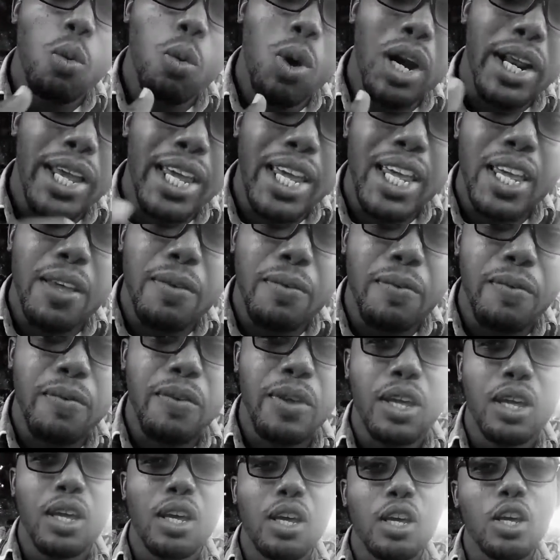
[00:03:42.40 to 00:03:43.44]
What if
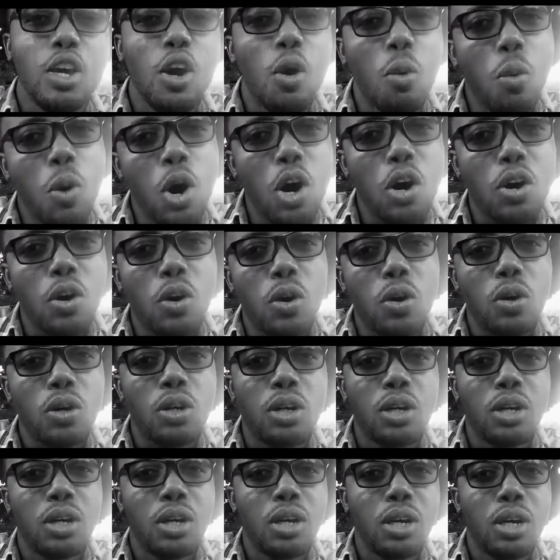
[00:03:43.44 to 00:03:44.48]
you're well
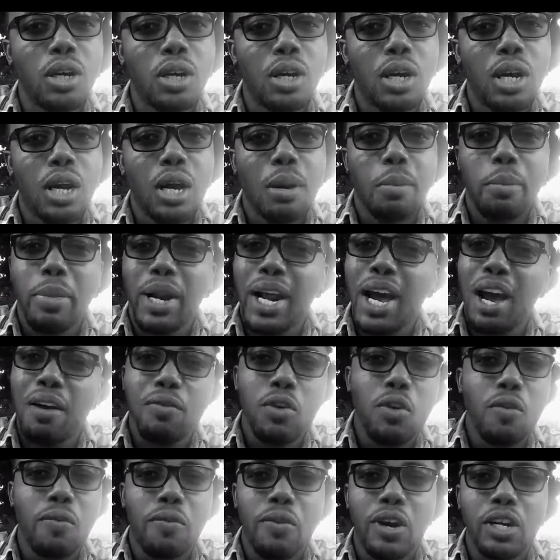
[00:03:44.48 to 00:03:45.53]
known but
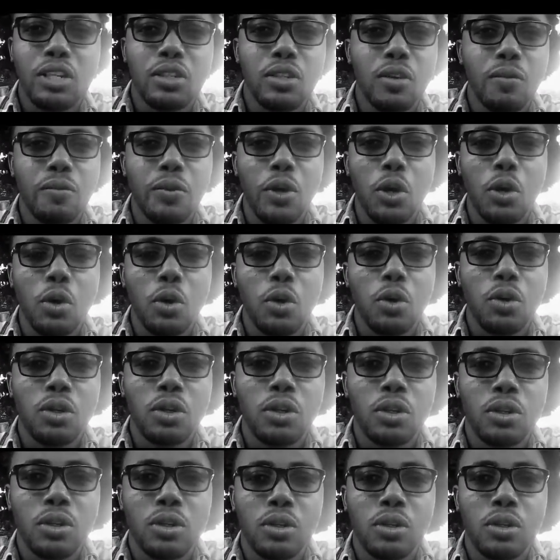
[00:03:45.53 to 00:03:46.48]
have no friends of your own?